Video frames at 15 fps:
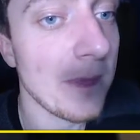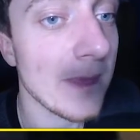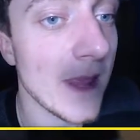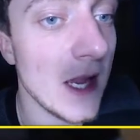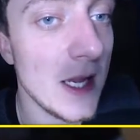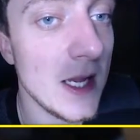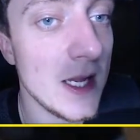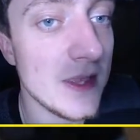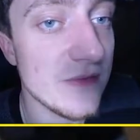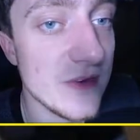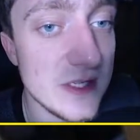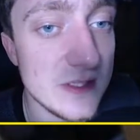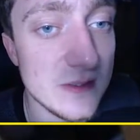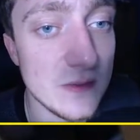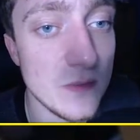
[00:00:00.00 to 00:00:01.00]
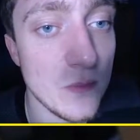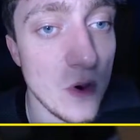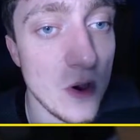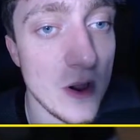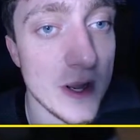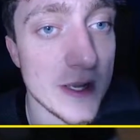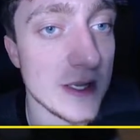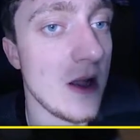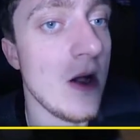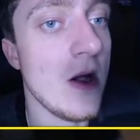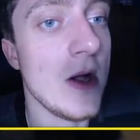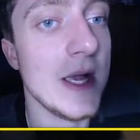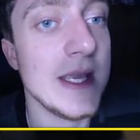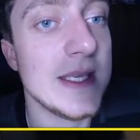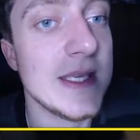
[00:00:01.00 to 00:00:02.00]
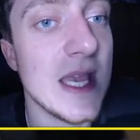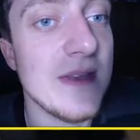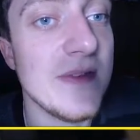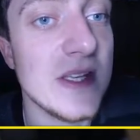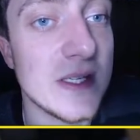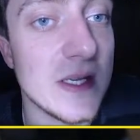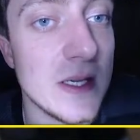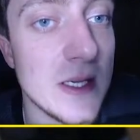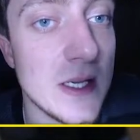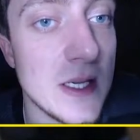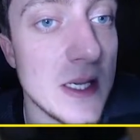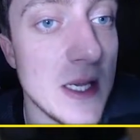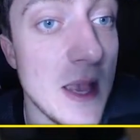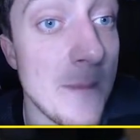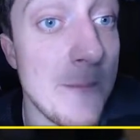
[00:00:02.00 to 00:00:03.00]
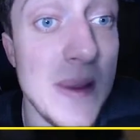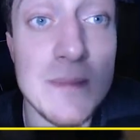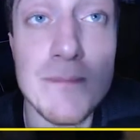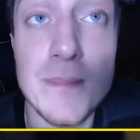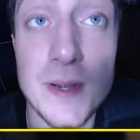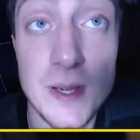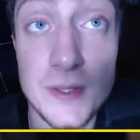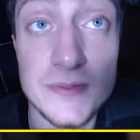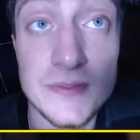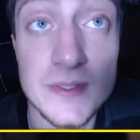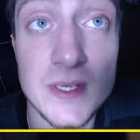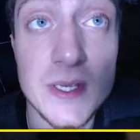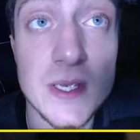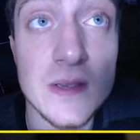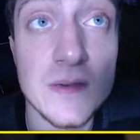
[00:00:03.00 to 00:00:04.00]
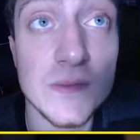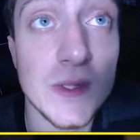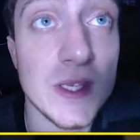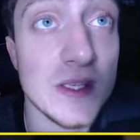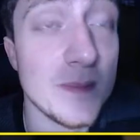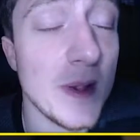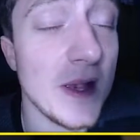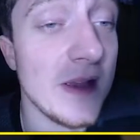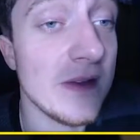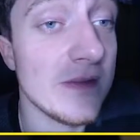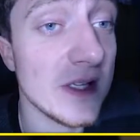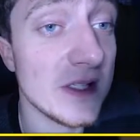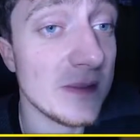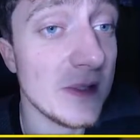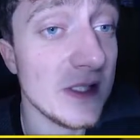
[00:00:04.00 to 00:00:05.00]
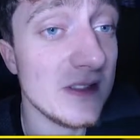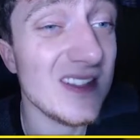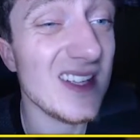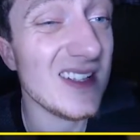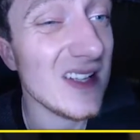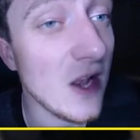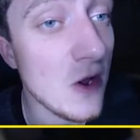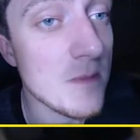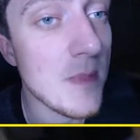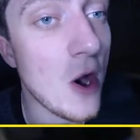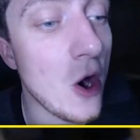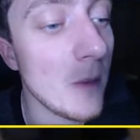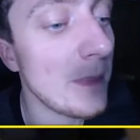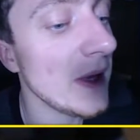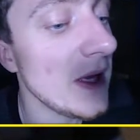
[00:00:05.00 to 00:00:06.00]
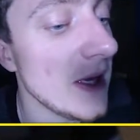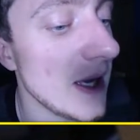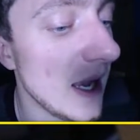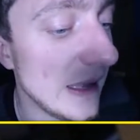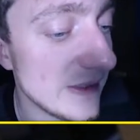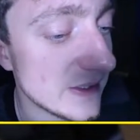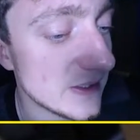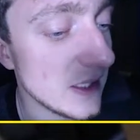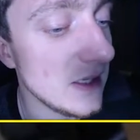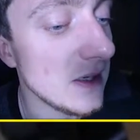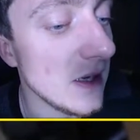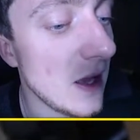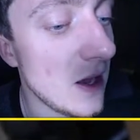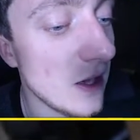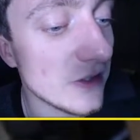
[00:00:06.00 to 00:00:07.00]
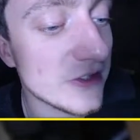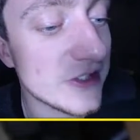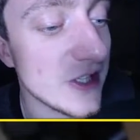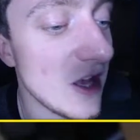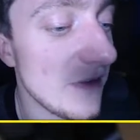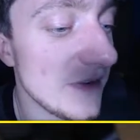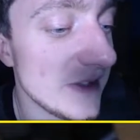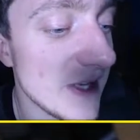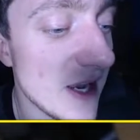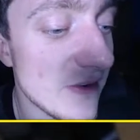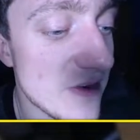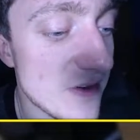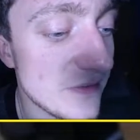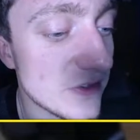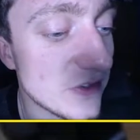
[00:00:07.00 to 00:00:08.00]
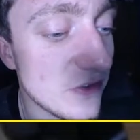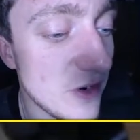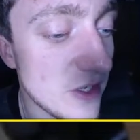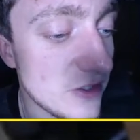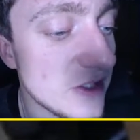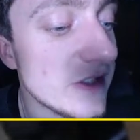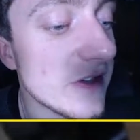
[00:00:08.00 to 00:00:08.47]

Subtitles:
The reason why I gave it a B+ for the investment is because it's low pop and there's a large surface area for scratches